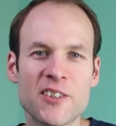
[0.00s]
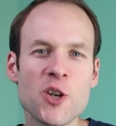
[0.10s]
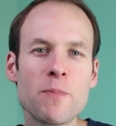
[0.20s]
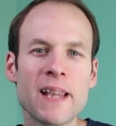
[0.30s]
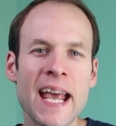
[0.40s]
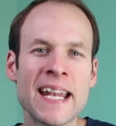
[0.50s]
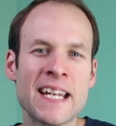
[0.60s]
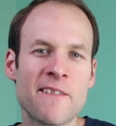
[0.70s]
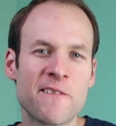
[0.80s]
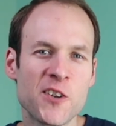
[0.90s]
Now I do plan
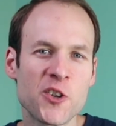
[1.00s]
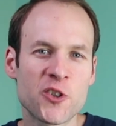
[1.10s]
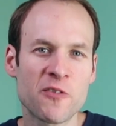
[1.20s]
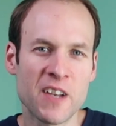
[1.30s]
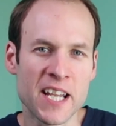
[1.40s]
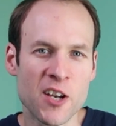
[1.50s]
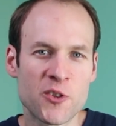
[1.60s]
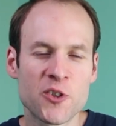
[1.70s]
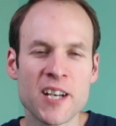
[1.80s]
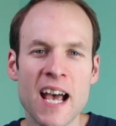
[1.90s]
in a future video
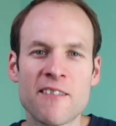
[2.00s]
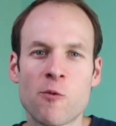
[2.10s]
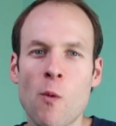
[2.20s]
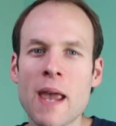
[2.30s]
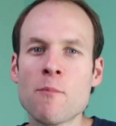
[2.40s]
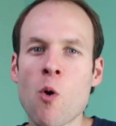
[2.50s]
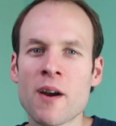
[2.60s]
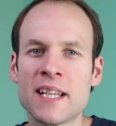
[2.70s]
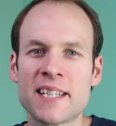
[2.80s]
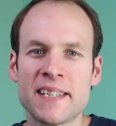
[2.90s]
to dive way
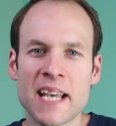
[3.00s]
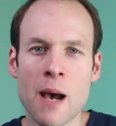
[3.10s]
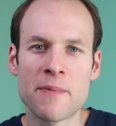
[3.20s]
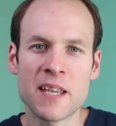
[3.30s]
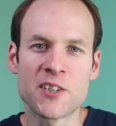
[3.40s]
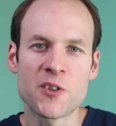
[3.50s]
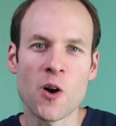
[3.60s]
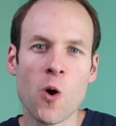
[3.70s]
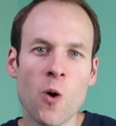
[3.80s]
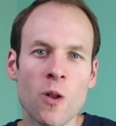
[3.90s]
more into depth into
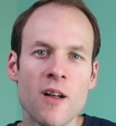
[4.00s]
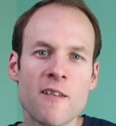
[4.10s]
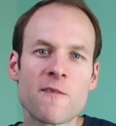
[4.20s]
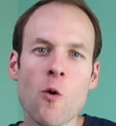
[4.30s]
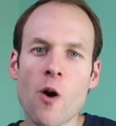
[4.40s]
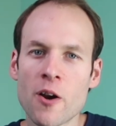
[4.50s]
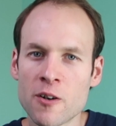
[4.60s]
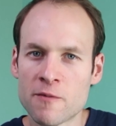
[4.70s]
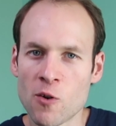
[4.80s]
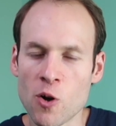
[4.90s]
the whole four
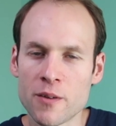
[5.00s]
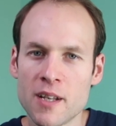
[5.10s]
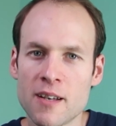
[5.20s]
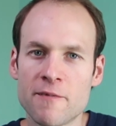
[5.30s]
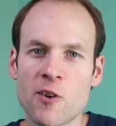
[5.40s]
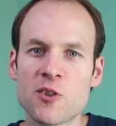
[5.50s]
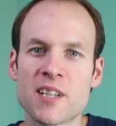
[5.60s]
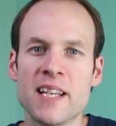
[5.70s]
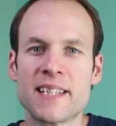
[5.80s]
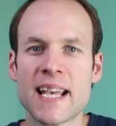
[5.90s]
hundred volt
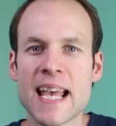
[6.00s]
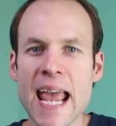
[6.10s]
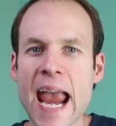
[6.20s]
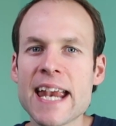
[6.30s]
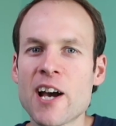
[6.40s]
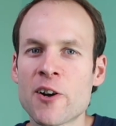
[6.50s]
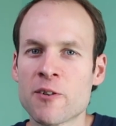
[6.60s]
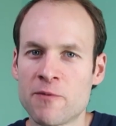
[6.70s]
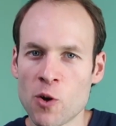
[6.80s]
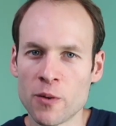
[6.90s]
versus eight
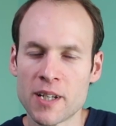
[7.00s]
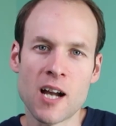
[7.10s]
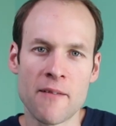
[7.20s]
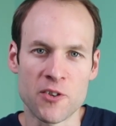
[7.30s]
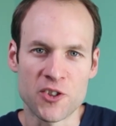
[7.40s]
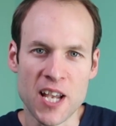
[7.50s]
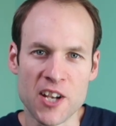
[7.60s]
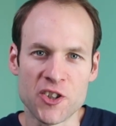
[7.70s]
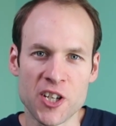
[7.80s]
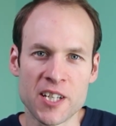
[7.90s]
hundred volt
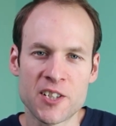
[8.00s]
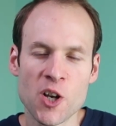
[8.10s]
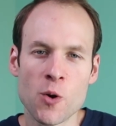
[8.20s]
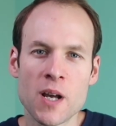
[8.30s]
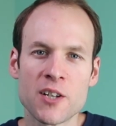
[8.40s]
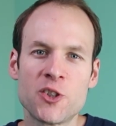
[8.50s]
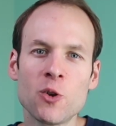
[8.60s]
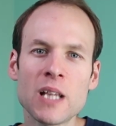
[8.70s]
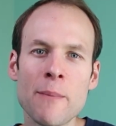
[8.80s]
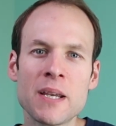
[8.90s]
conversation, so
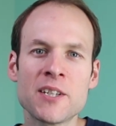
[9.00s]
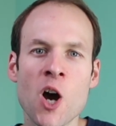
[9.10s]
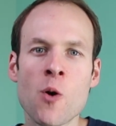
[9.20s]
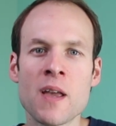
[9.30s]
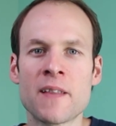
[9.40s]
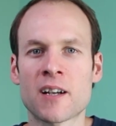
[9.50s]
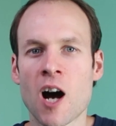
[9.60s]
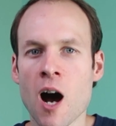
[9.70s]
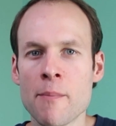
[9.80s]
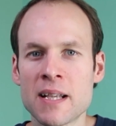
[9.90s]
do let me know in the
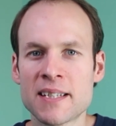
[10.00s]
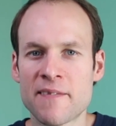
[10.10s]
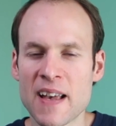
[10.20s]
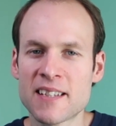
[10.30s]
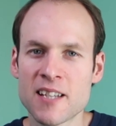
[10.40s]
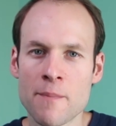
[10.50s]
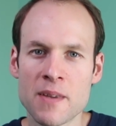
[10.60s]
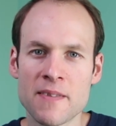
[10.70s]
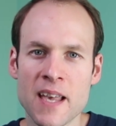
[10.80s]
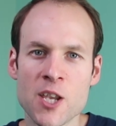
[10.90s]
comments if that's
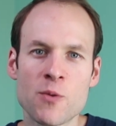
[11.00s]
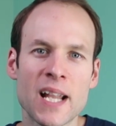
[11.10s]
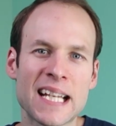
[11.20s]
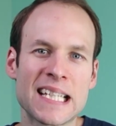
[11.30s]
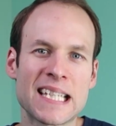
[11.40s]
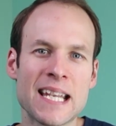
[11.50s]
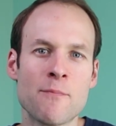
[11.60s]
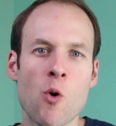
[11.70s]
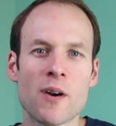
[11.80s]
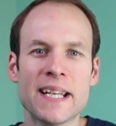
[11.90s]
something that you'd like to see
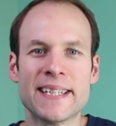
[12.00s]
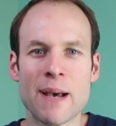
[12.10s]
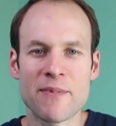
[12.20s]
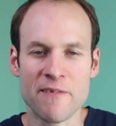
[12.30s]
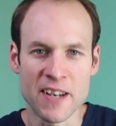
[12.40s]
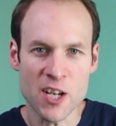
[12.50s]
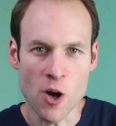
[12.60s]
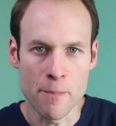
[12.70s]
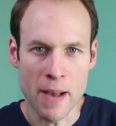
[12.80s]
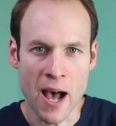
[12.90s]
a more in-depth
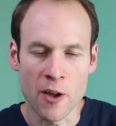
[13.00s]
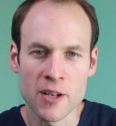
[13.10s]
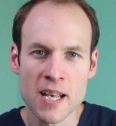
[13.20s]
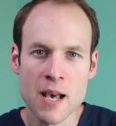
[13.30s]
video about.